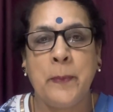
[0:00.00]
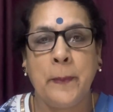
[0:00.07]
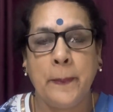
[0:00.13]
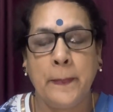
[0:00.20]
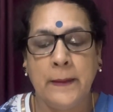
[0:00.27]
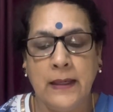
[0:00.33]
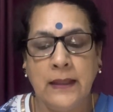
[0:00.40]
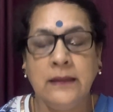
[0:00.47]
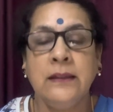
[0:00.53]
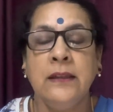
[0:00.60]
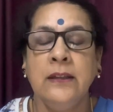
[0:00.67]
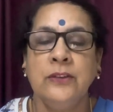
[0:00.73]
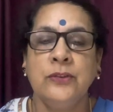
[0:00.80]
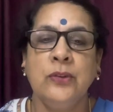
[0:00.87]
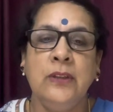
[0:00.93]
right?
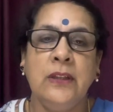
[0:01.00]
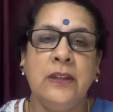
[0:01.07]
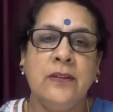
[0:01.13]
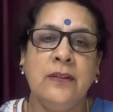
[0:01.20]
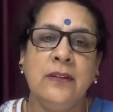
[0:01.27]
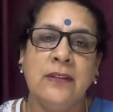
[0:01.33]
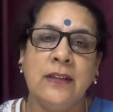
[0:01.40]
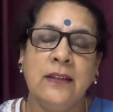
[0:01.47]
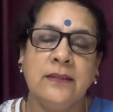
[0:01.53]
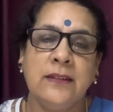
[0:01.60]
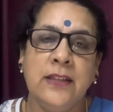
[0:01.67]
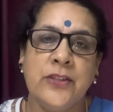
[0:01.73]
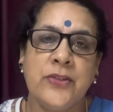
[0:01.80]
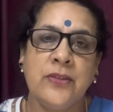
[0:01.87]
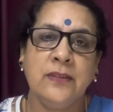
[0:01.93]
So literal
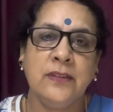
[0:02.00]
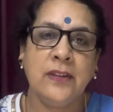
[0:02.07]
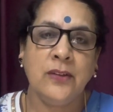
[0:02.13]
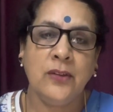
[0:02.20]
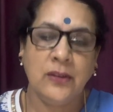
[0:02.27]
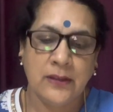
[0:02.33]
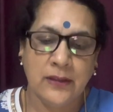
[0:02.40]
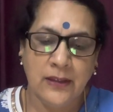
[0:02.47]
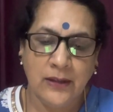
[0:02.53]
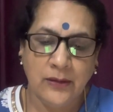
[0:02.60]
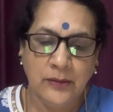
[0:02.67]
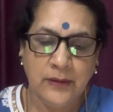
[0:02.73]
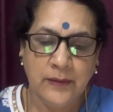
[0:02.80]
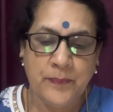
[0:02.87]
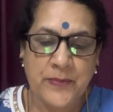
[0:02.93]
translations are not
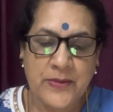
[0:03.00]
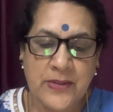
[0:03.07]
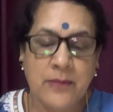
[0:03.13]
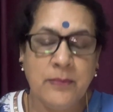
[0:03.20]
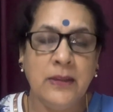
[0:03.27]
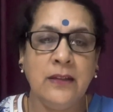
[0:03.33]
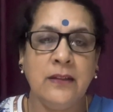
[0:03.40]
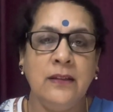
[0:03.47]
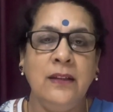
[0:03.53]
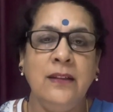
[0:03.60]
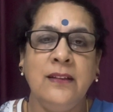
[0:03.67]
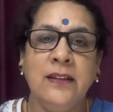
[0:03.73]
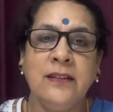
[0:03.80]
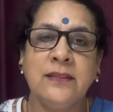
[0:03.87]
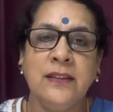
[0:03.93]
allowed. Similarly,
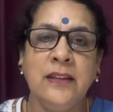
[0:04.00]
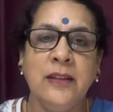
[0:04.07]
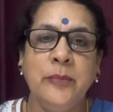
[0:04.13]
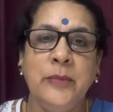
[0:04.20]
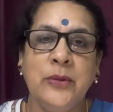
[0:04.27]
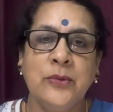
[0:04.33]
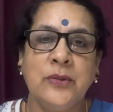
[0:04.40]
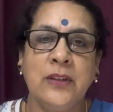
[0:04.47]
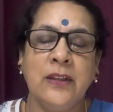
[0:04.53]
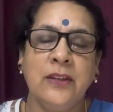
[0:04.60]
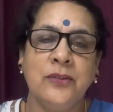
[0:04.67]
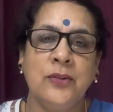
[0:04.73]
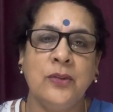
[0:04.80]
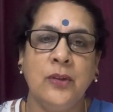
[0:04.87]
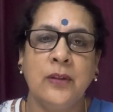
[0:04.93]
listening music
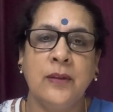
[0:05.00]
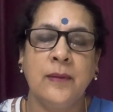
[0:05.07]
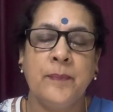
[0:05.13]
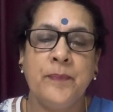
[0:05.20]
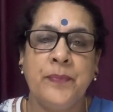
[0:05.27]
is wrong.